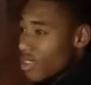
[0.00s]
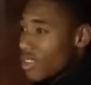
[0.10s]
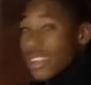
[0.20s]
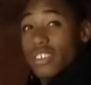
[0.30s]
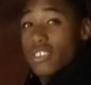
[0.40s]
Uh,
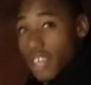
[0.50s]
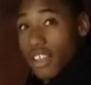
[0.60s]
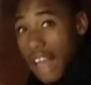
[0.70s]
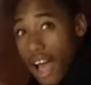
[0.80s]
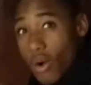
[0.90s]

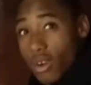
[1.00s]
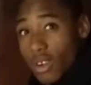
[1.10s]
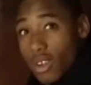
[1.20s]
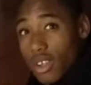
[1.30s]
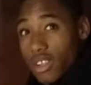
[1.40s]
chill out.
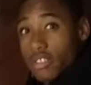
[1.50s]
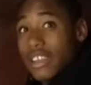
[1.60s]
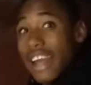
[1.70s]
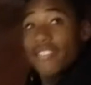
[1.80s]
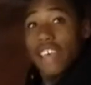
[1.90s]

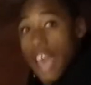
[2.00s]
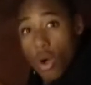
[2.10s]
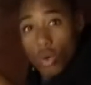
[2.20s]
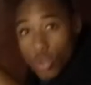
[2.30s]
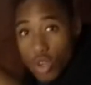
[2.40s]
Did I
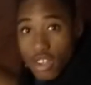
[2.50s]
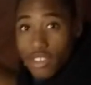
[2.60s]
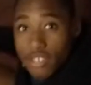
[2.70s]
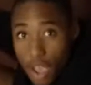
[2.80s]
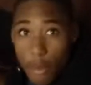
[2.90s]
tell you
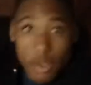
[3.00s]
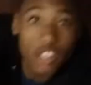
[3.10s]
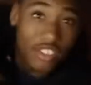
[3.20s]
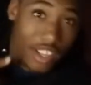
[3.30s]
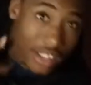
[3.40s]
to tell me
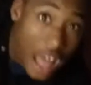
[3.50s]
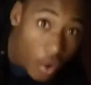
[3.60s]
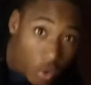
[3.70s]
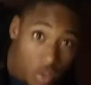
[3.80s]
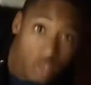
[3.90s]
to chill
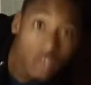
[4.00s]
out?